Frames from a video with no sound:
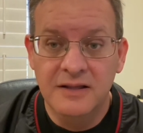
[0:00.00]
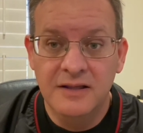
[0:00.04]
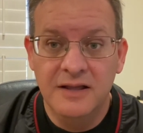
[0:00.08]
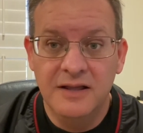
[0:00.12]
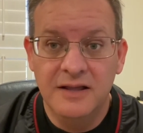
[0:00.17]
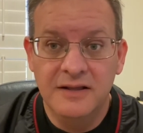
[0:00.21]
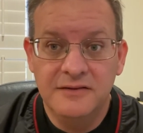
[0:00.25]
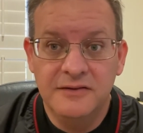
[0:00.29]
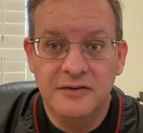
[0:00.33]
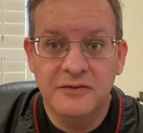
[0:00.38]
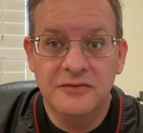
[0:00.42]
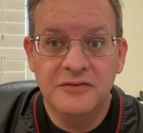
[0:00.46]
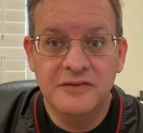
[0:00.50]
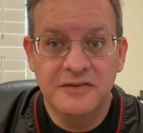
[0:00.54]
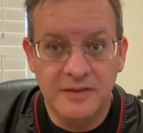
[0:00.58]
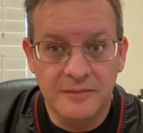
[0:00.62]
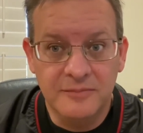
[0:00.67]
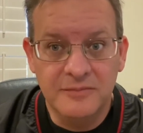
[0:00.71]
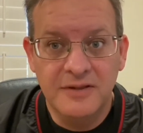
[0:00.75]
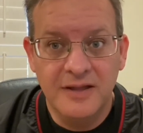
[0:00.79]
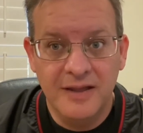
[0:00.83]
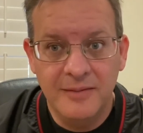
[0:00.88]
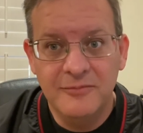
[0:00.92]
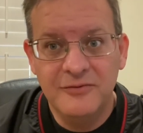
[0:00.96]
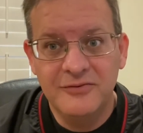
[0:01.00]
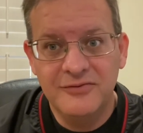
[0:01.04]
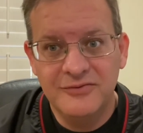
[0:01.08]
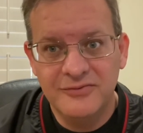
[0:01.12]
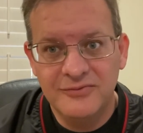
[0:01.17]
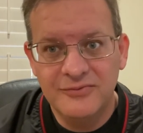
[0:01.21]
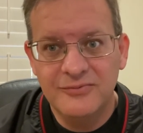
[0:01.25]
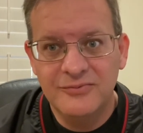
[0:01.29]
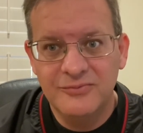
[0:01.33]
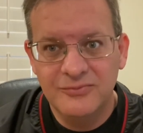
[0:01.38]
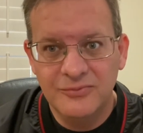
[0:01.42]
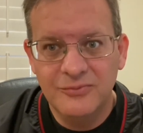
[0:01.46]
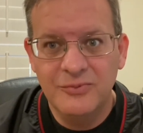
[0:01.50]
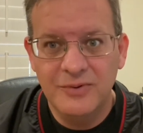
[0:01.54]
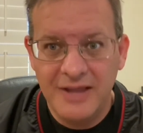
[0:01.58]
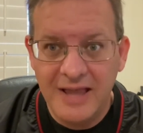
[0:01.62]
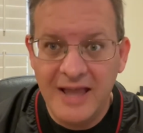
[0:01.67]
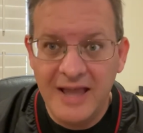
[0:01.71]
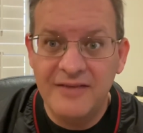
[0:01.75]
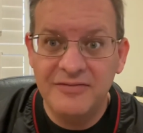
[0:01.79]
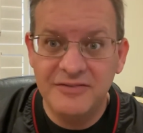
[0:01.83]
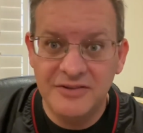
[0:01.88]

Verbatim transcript: And so sometimes we have